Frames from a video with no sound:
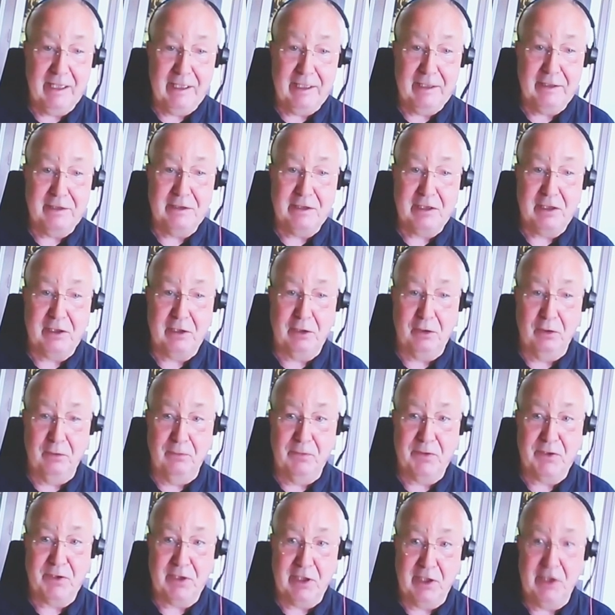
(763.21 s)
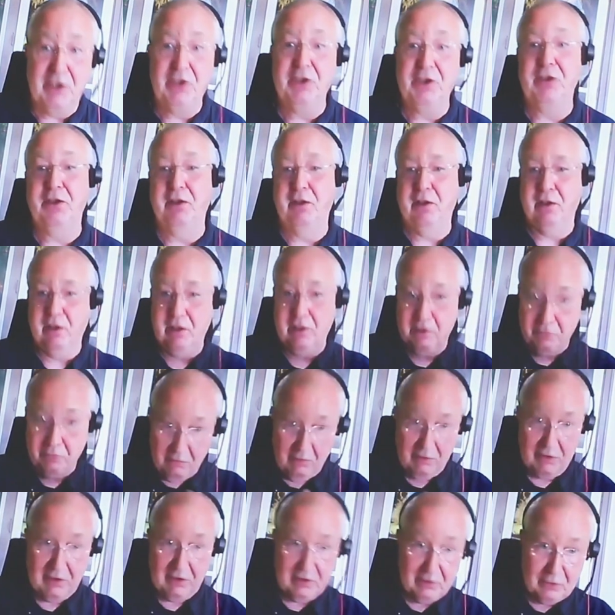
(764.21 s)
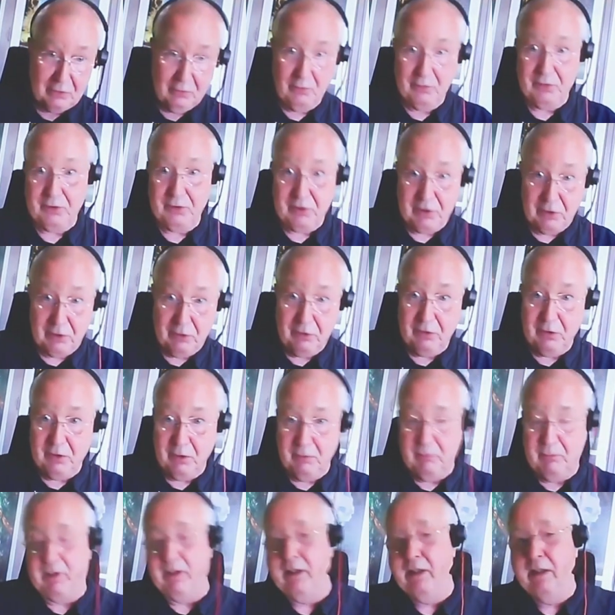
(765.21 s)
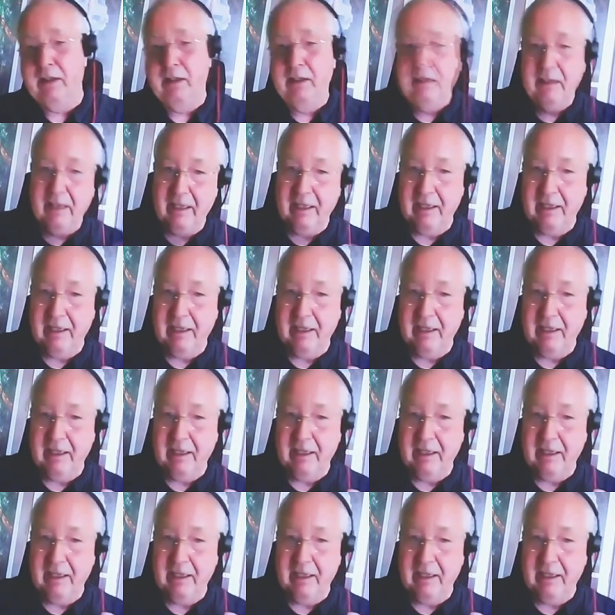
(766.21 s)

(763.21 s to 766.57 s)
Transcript: into the conversation and try to talk to them and